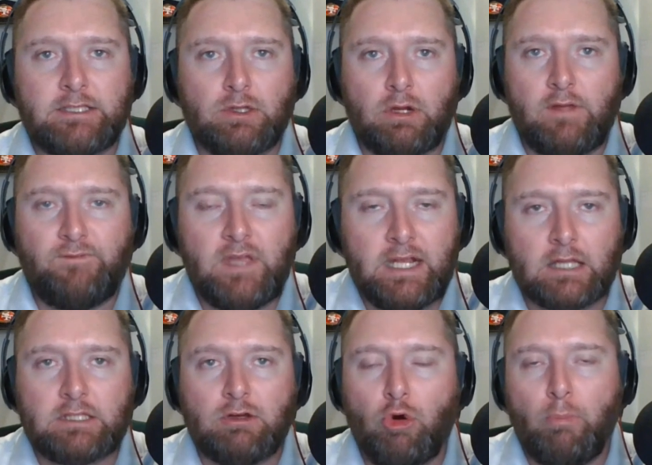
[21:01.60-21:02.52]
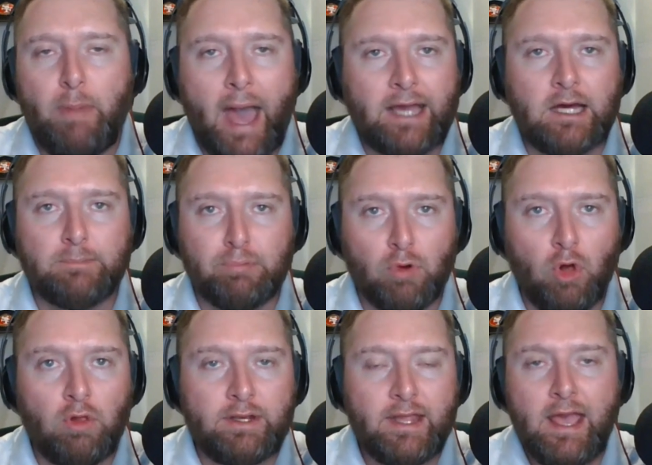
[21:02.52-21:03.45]
Sione Finau to a backup
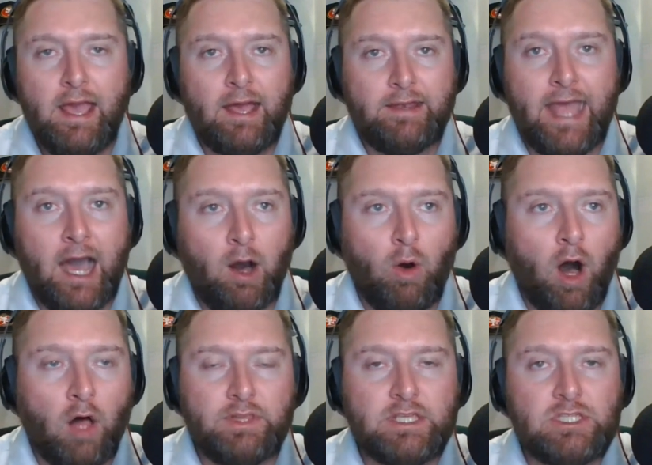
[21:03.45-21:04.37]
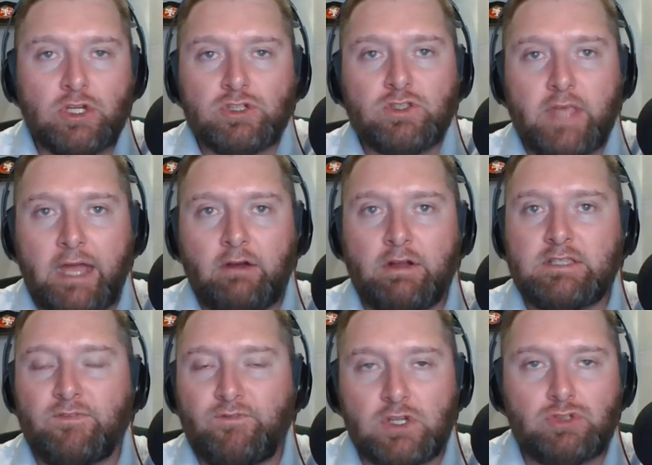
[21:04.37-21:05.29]
role. And now, all these years later,
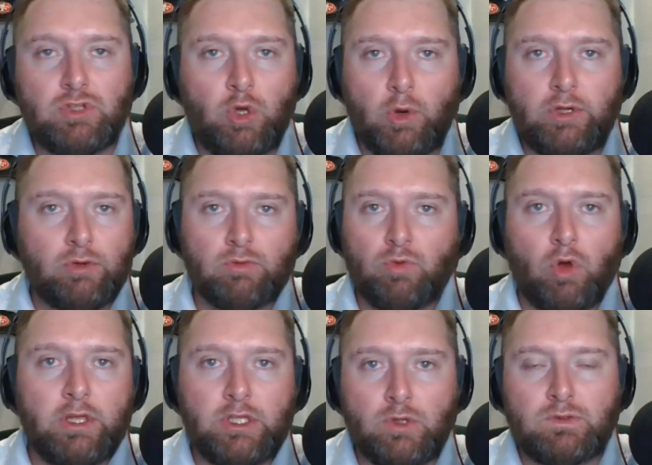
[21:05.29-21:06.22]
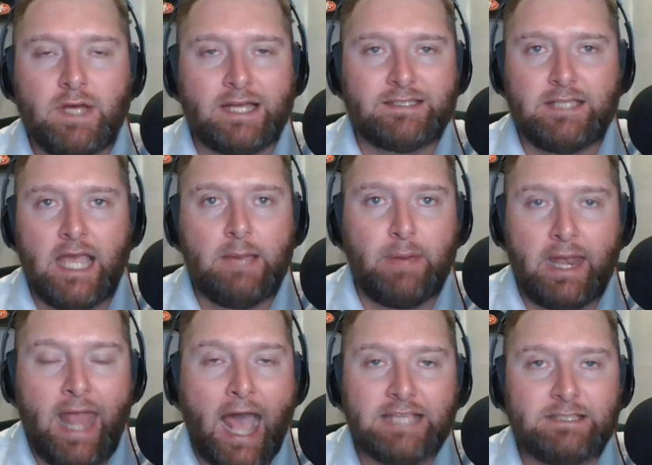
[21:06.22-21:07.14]
he's officially going to enroll at Utah State,
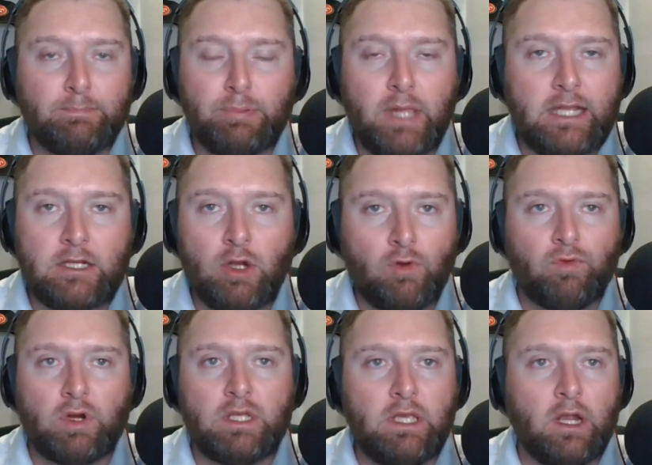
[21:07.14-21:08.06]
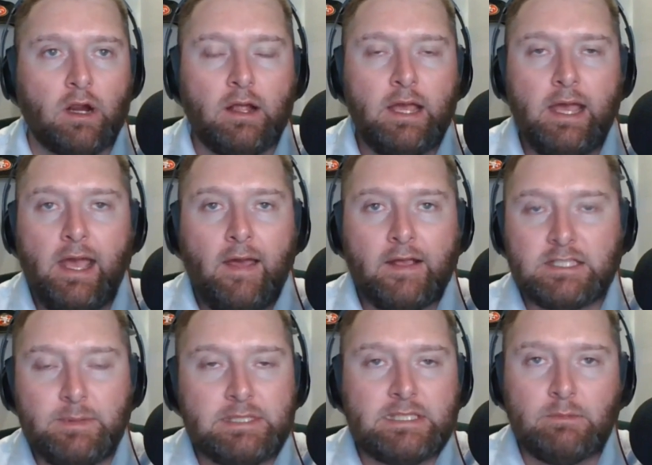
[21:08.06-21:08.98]
but hasn't played in over a year. It's
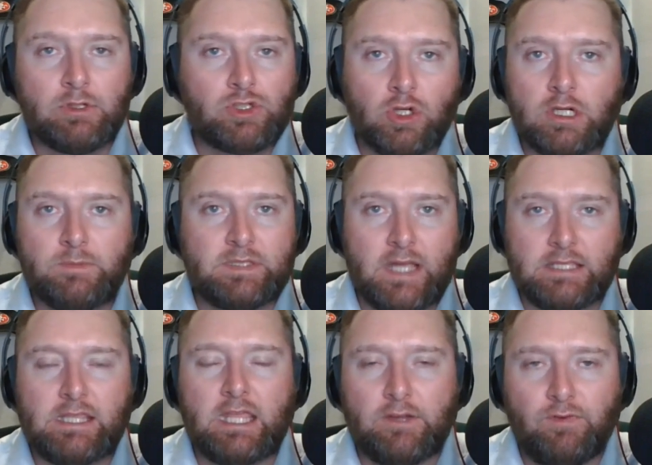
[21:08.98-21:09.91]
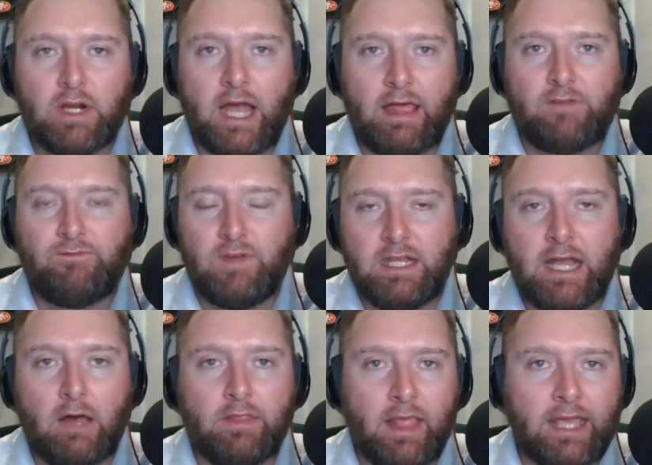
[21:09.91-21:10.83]
going to be a similar circumstance, I think, for a guy like
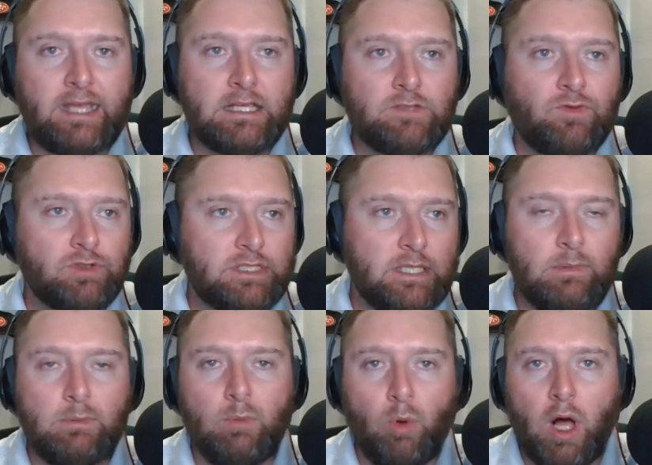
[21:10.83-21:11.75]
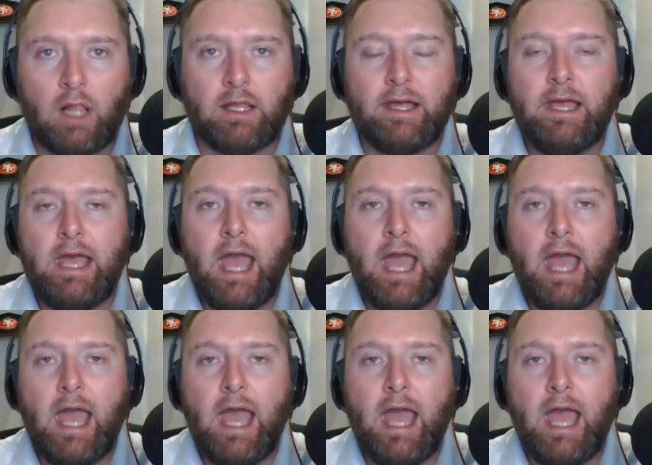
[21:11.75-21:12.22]
Finau, like it is for Simi Moala.